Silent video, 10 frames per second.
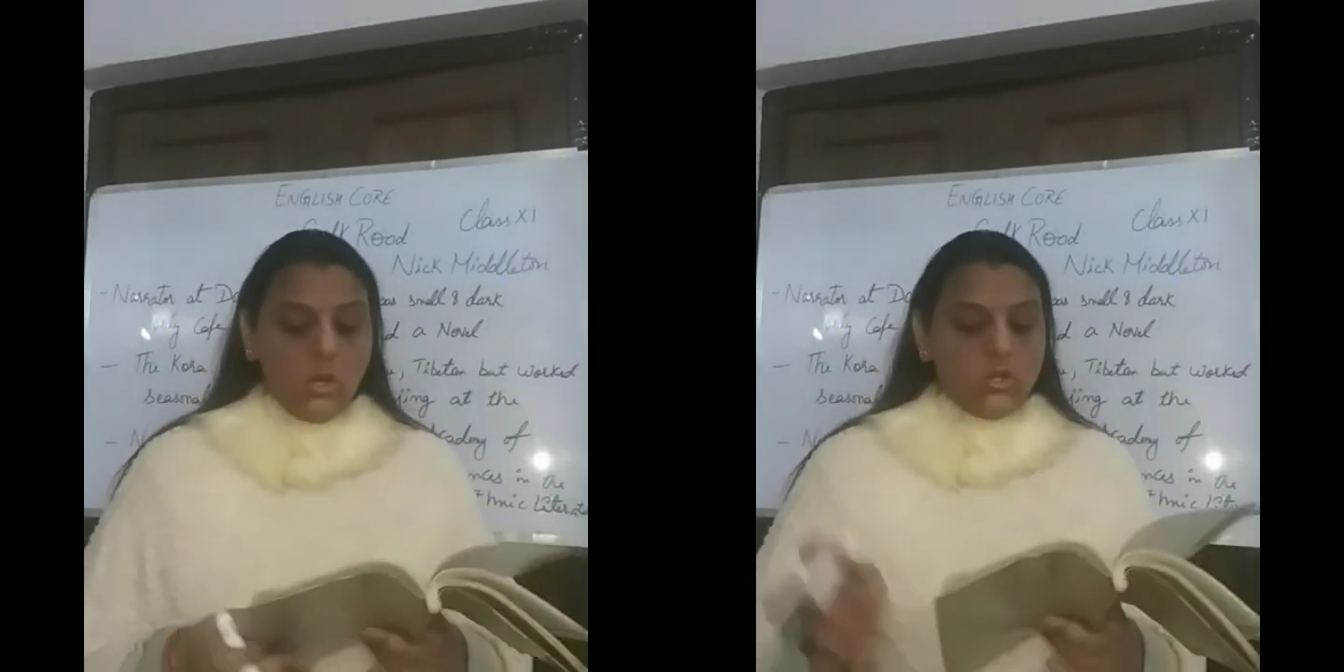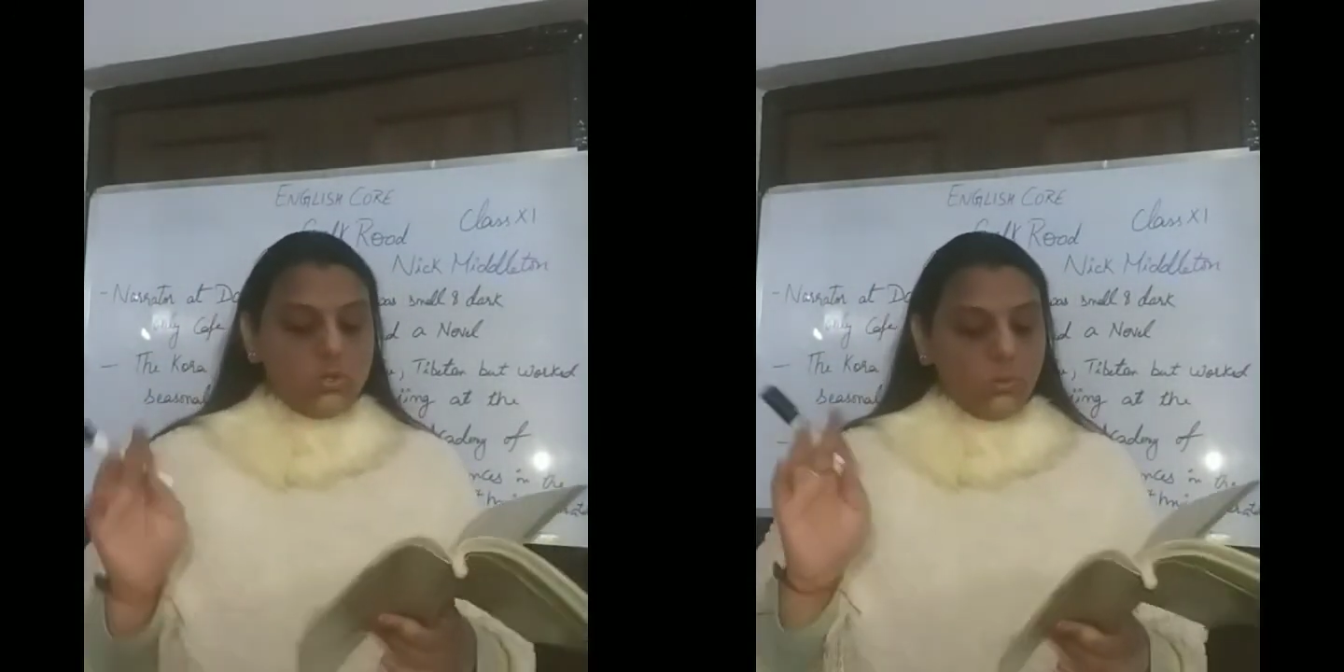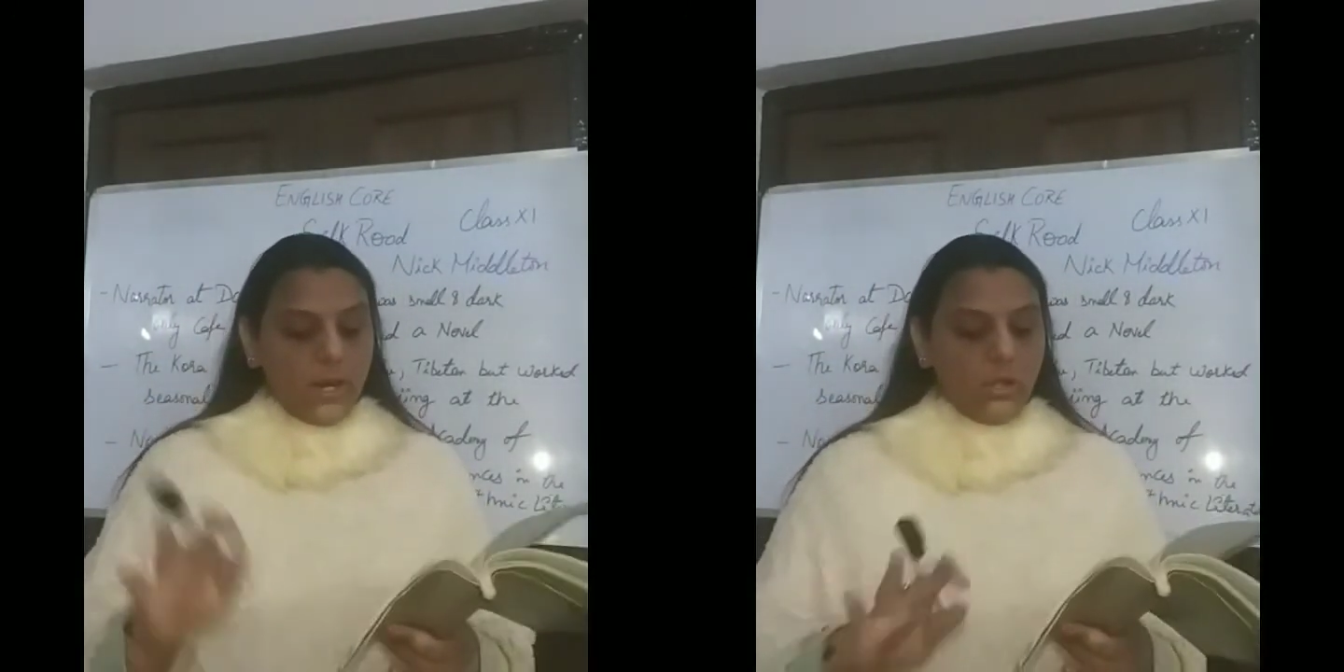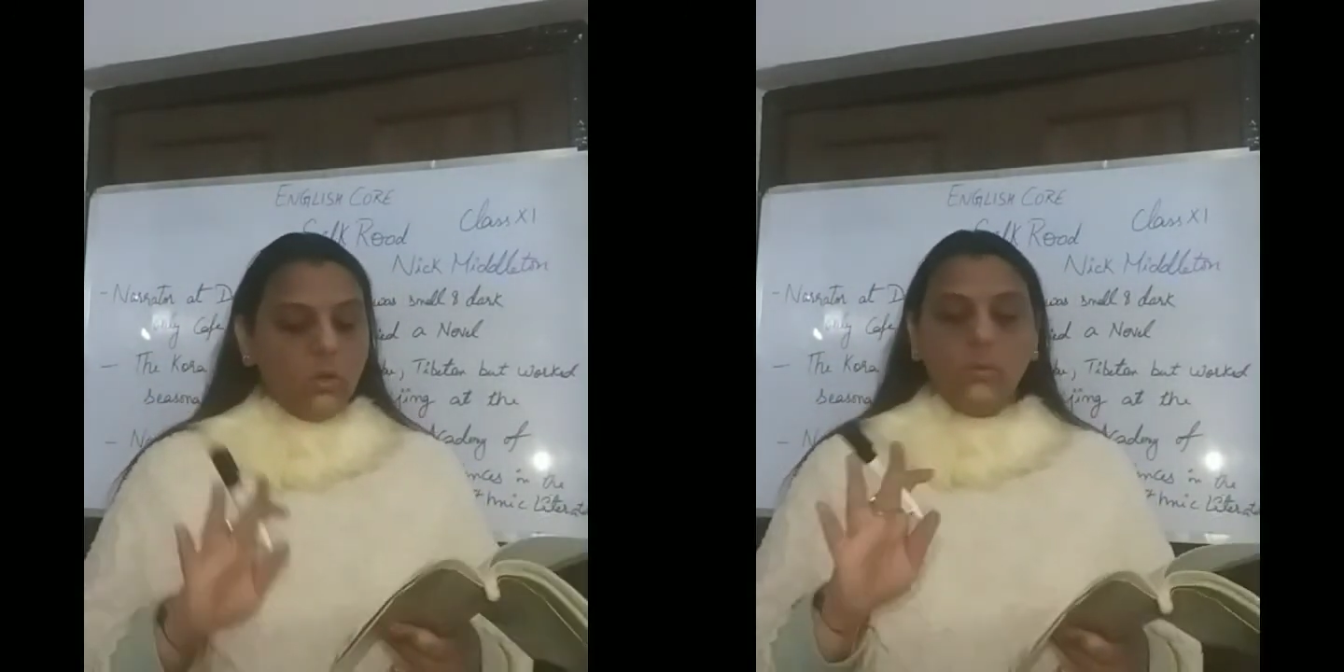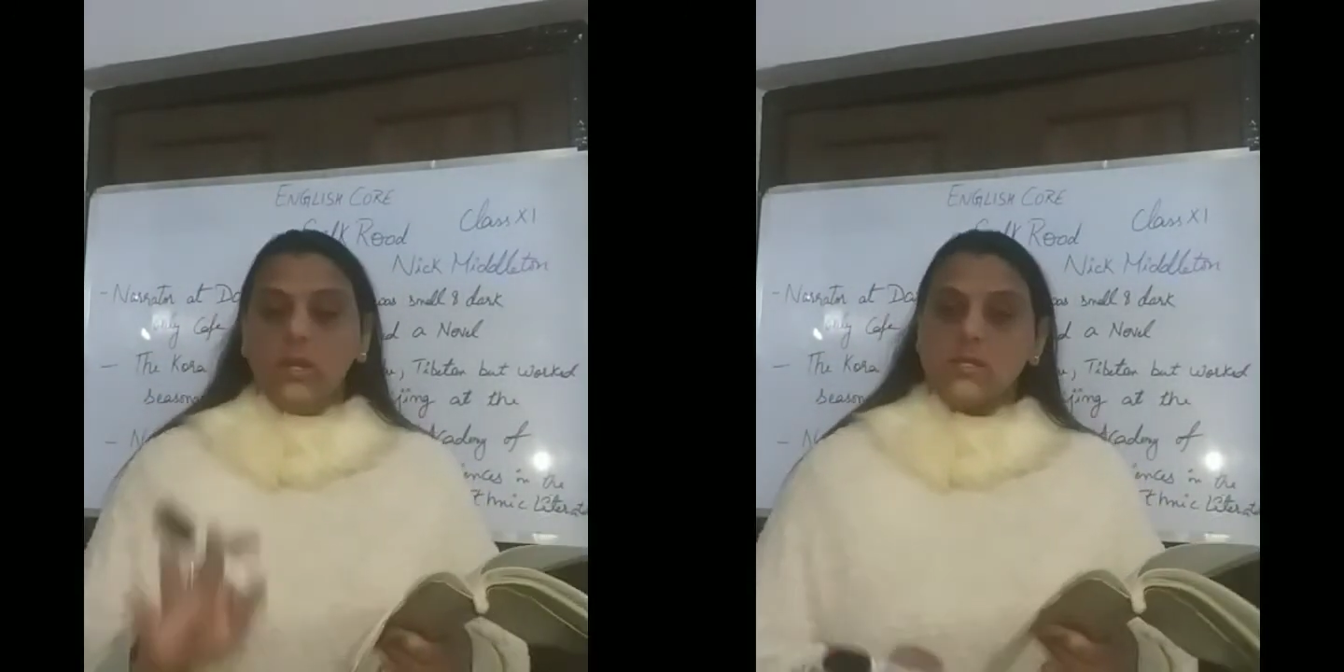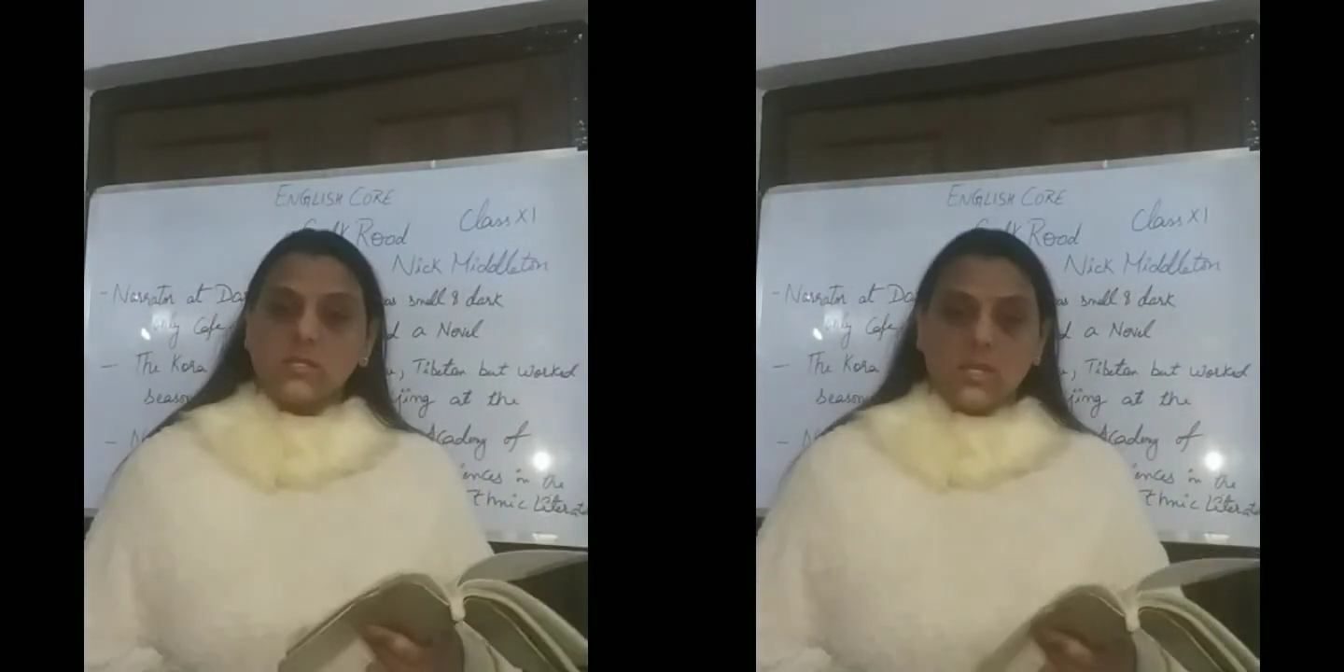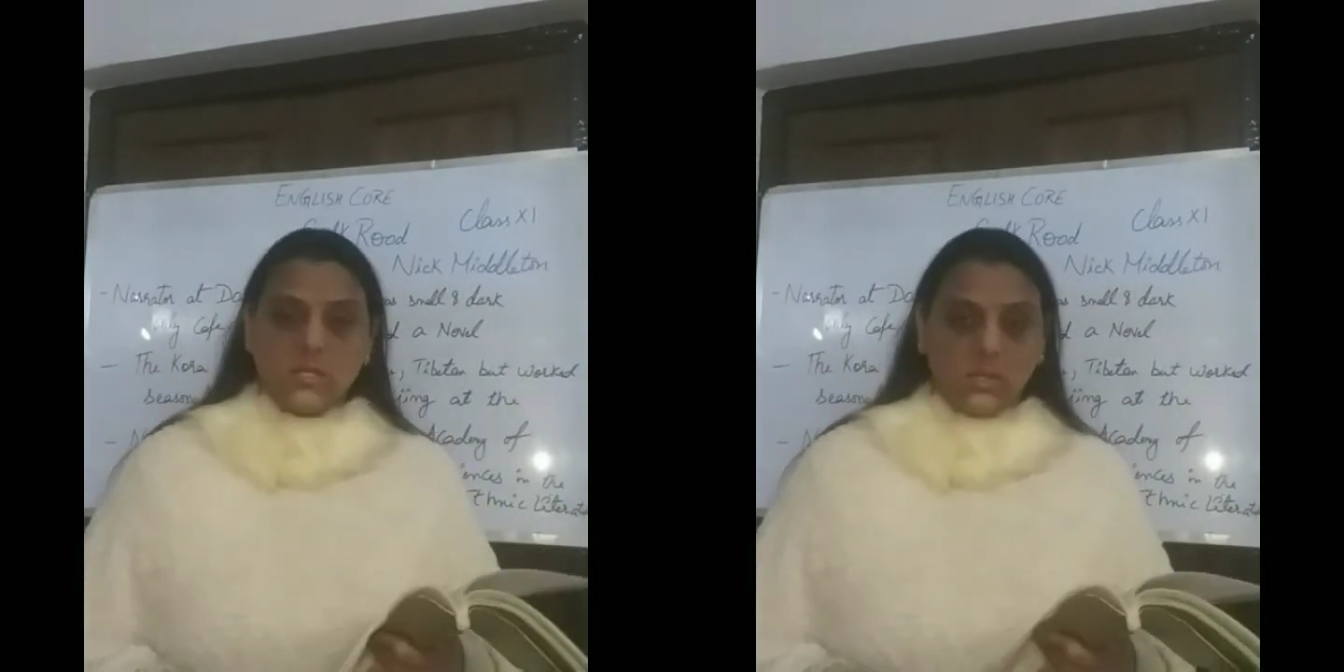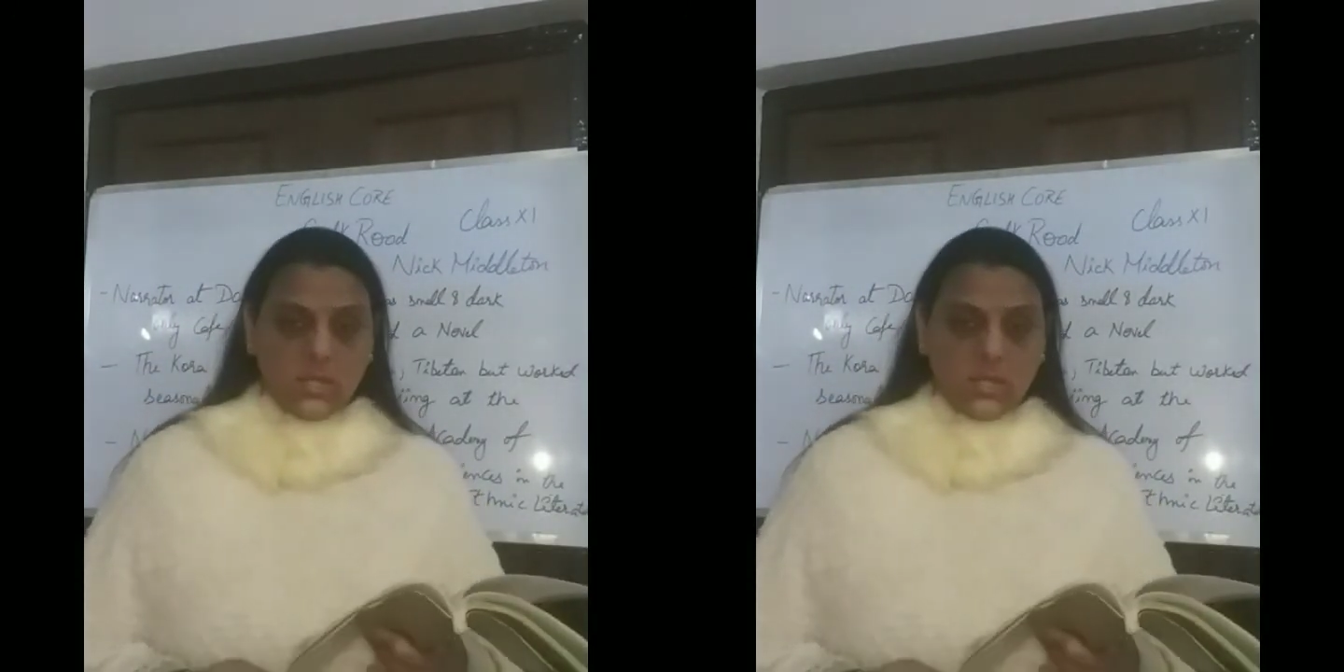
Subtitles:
So right now we are discussing